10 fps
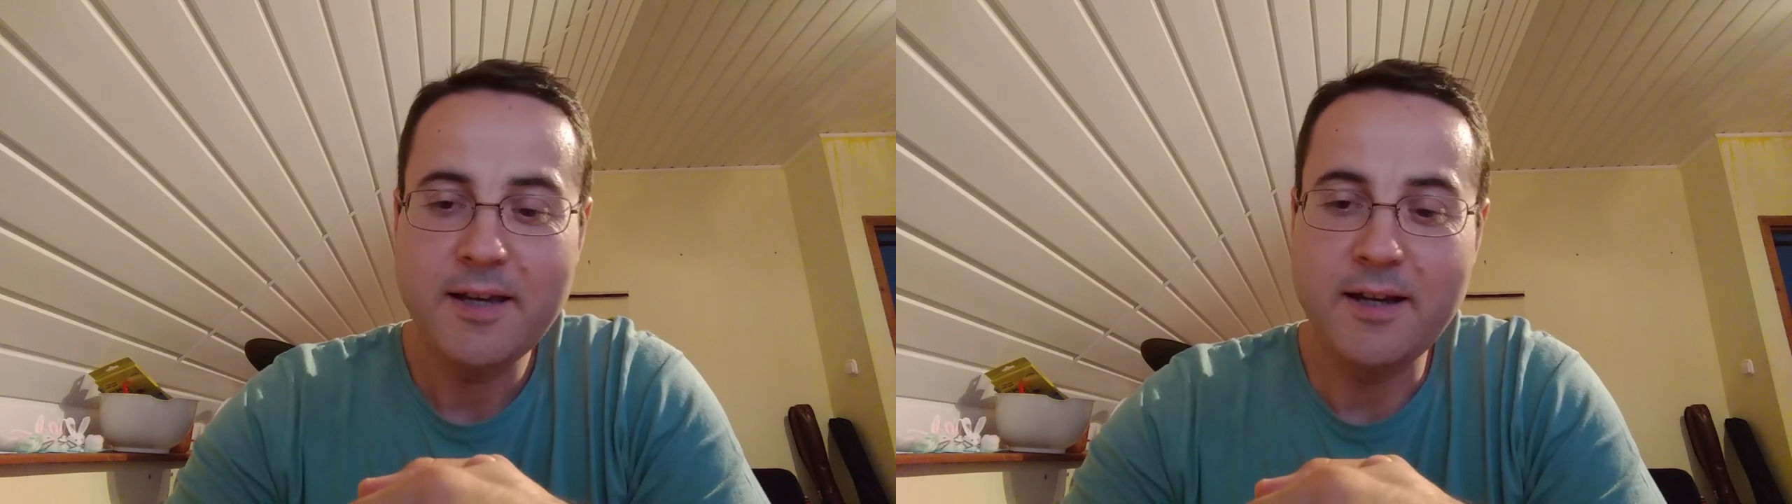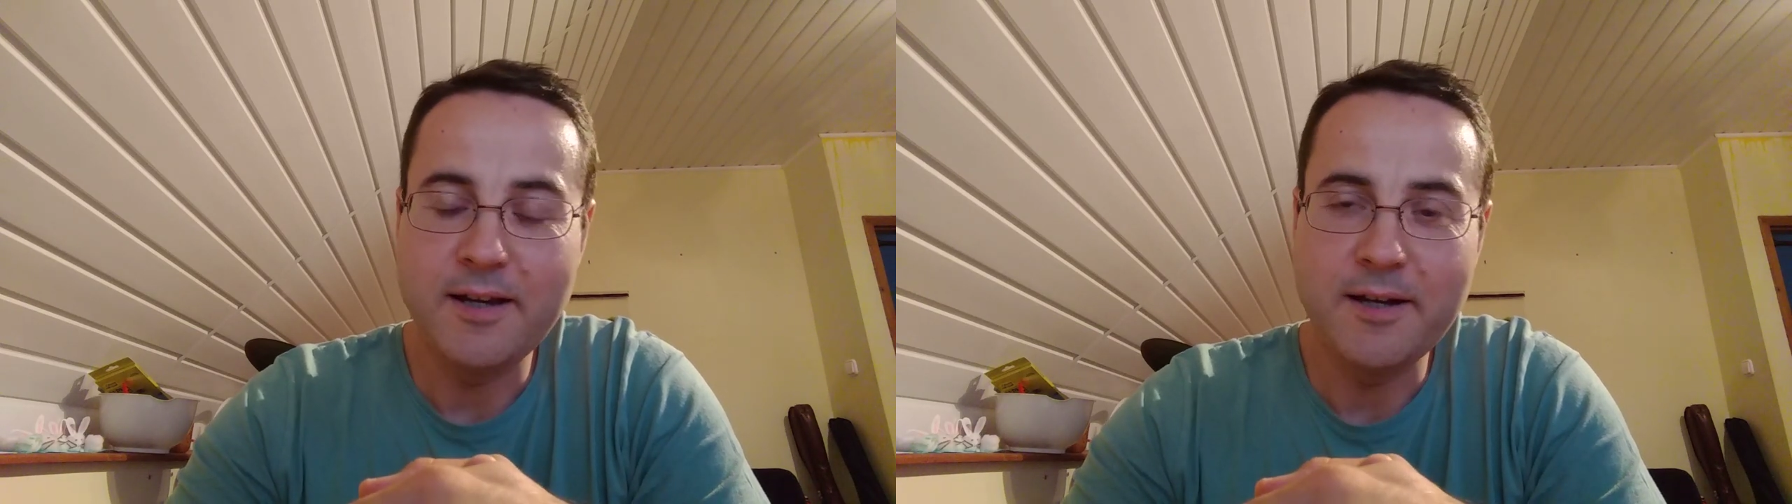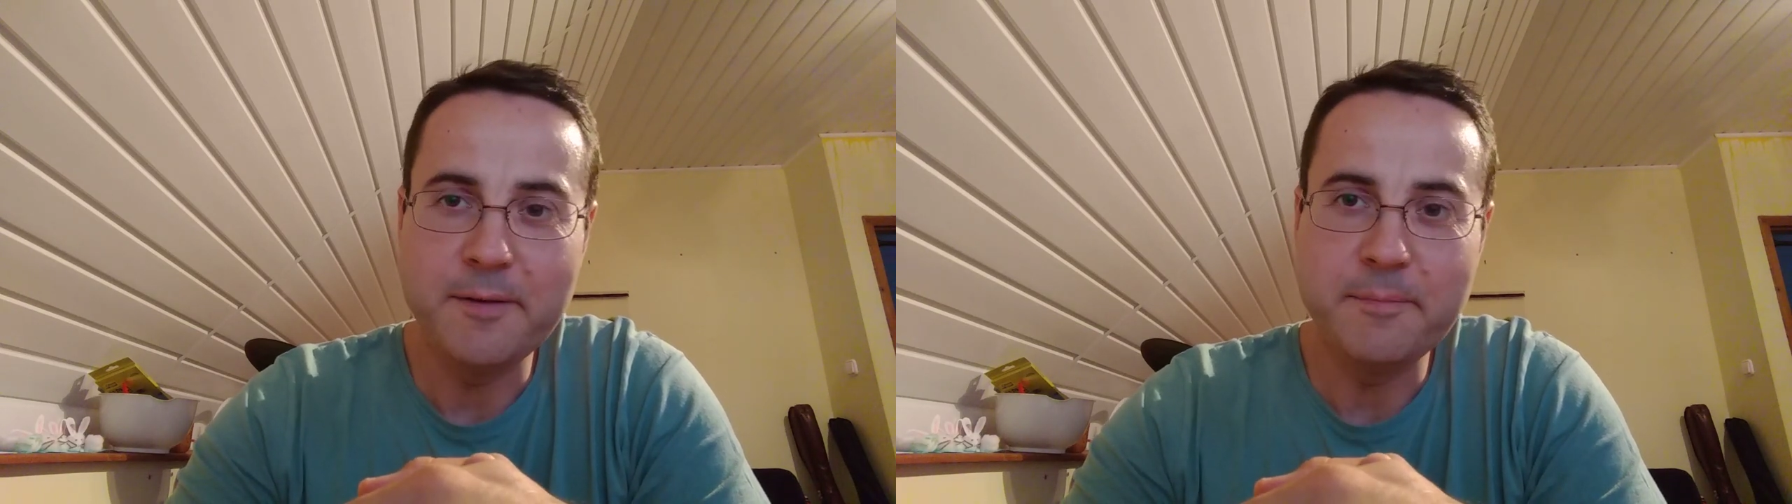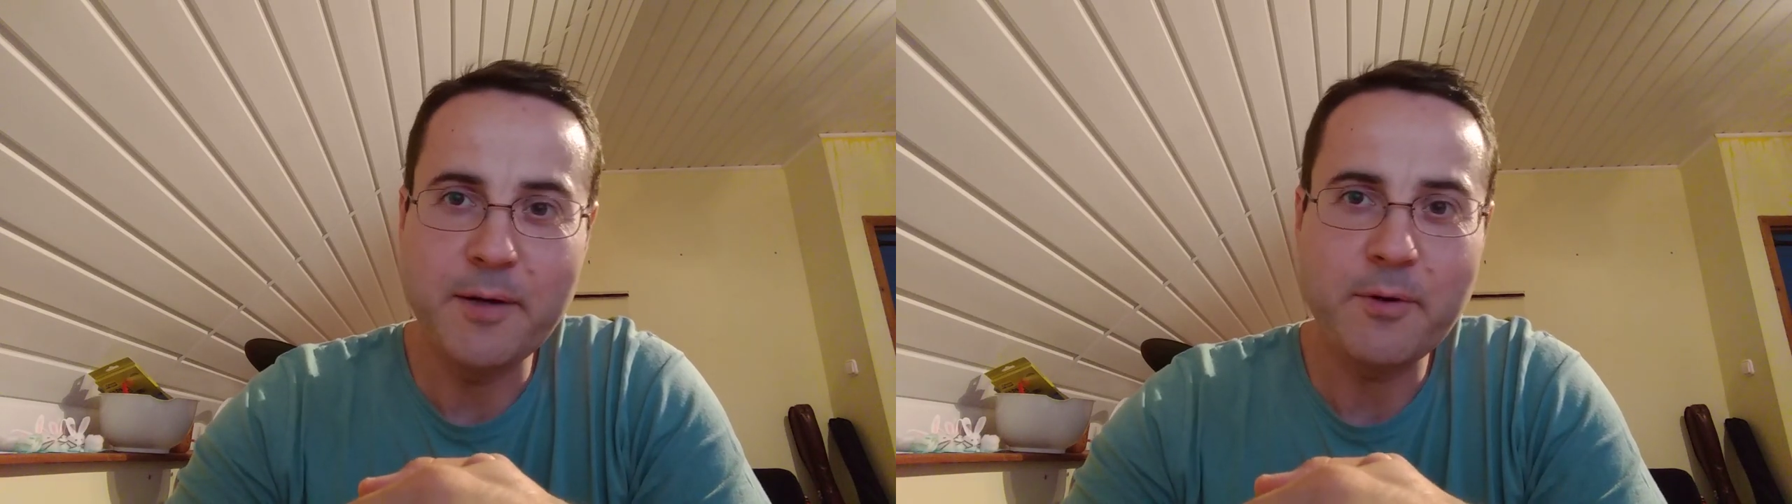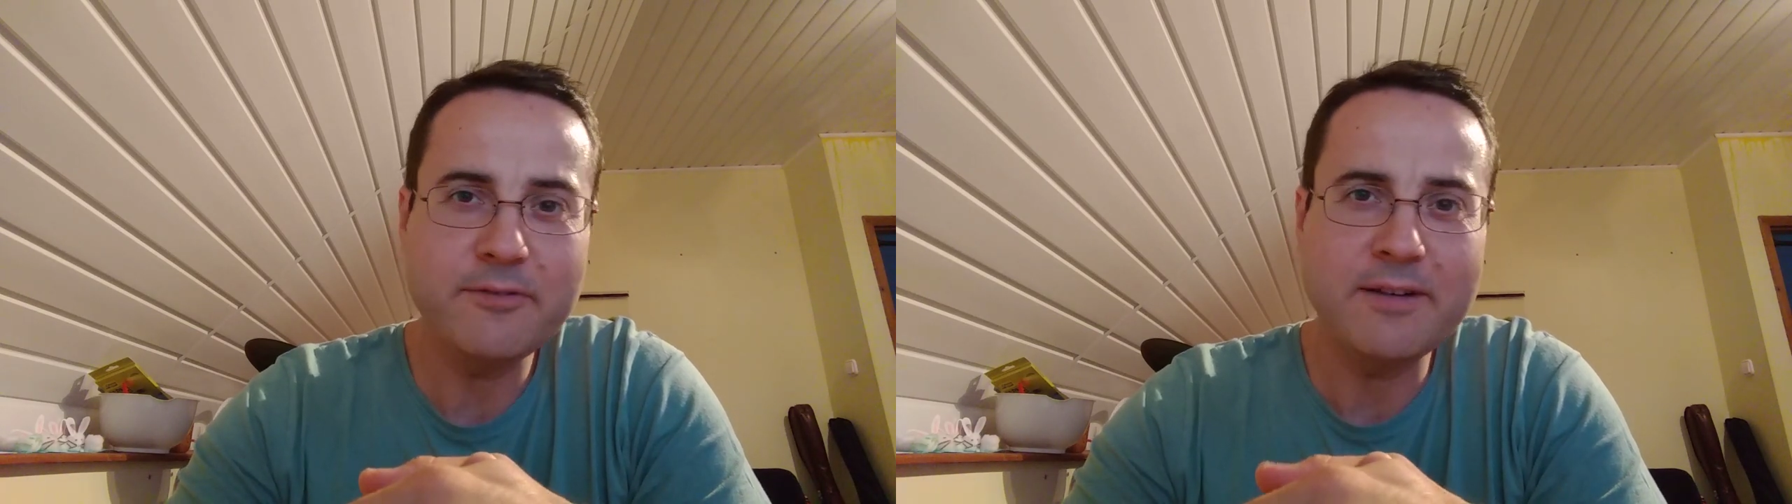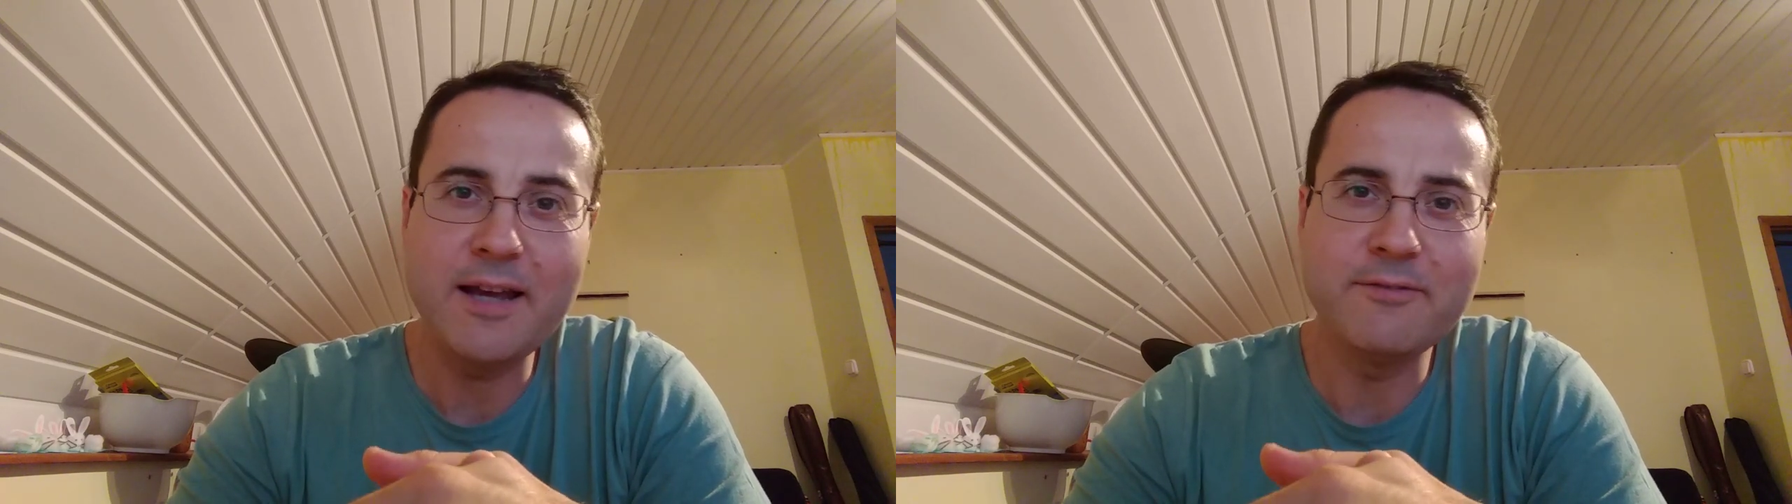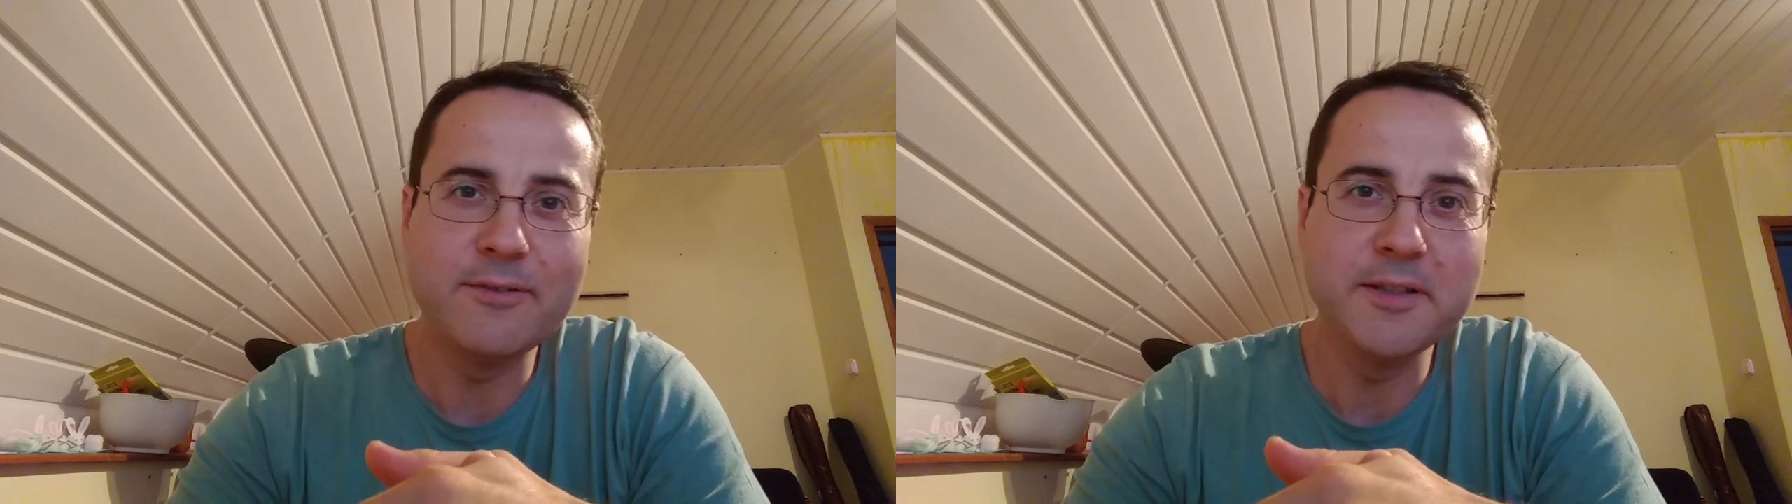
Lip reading: my wife and I haven't